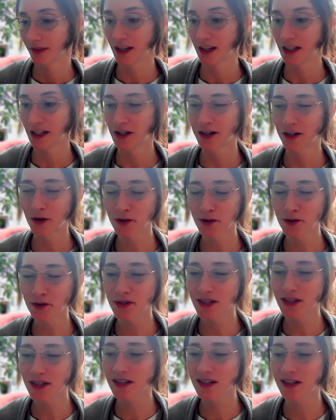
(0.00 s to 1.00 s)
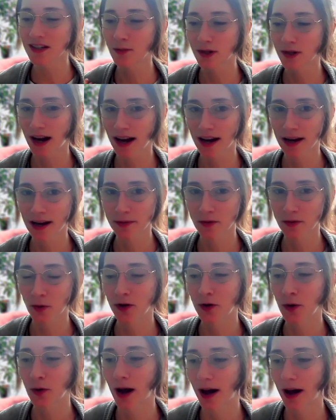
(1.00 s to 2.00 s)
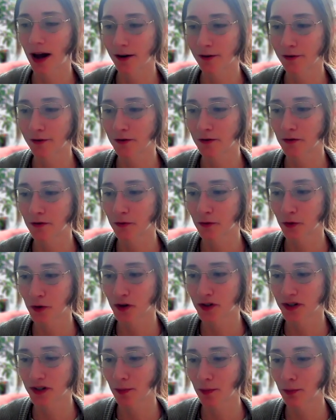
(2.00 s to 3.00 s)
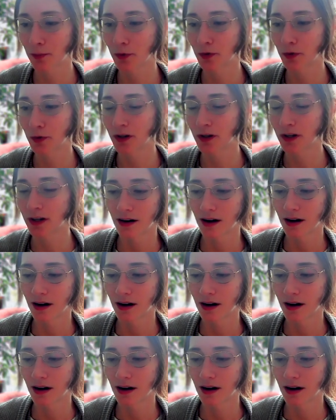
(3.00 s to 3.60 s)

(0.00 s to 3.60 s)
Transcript: And you can also see sometimes when you have, for example,